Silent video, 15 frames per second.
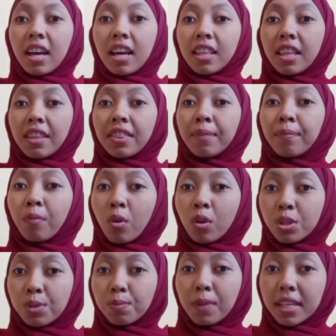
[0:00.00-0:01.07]
And then the
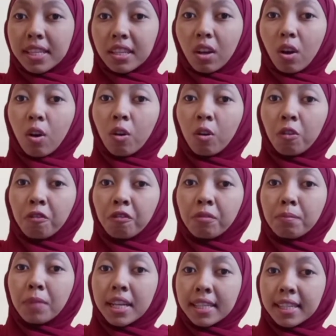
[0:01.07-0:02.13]
most
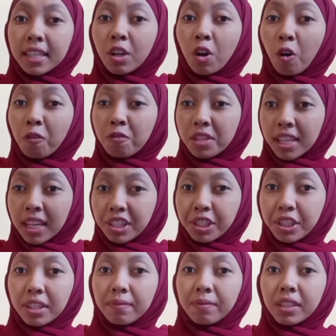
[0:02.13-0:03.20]
basic of such
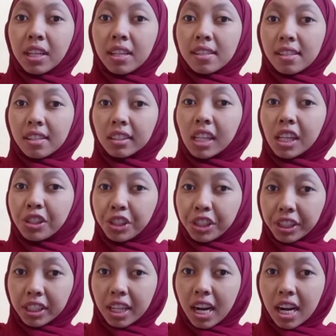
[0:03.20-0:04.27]

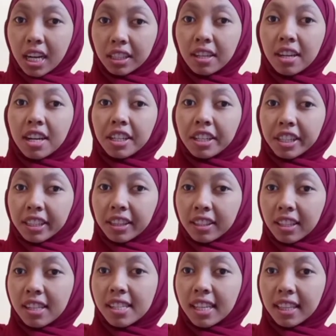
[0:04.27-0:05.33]
structure are
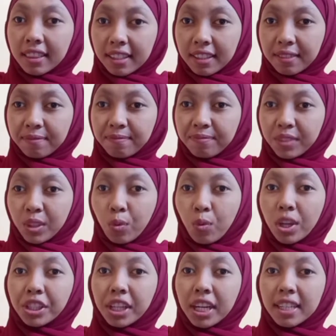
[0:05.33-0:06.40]
cardinal sentences,
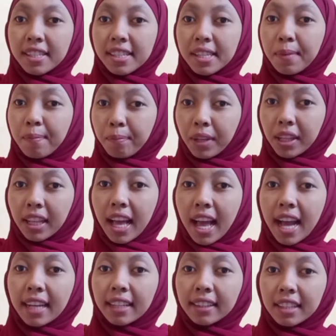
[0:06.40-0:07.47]
which are simple,
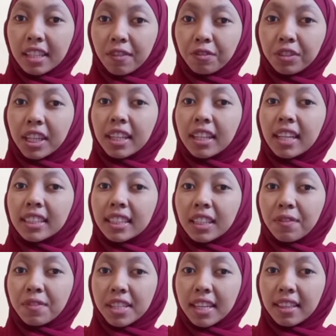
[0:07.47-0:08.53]
active,
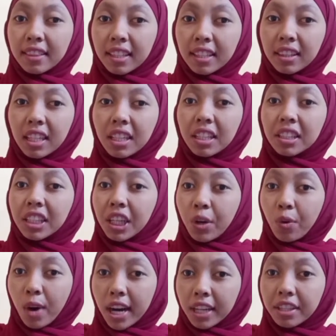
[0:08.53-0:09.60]
declarative sentences that
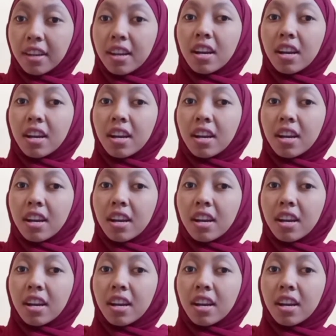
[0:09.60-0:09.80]
require